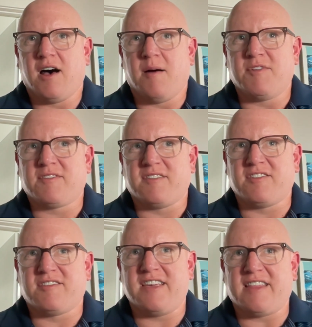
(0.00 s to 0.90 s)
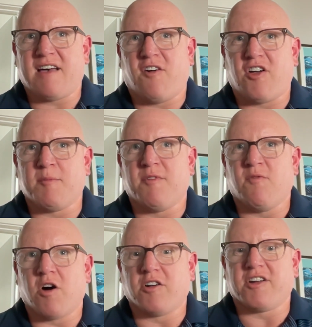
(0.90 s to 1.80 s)
just seeing that volume of
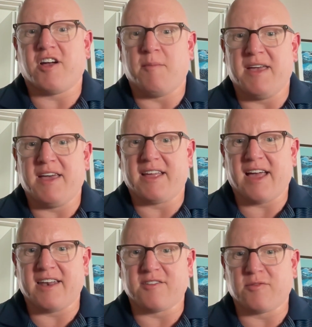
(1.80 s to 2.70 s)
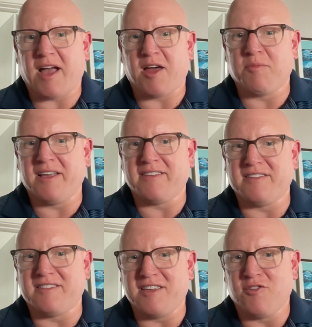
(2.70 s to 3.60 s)
water come in and kind of surround
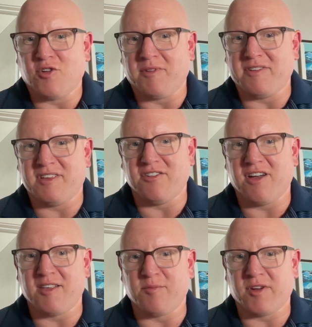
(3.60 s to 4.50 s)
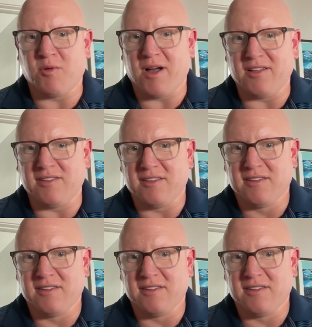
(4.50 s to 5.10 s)
places that you normally see dry is pretty wild.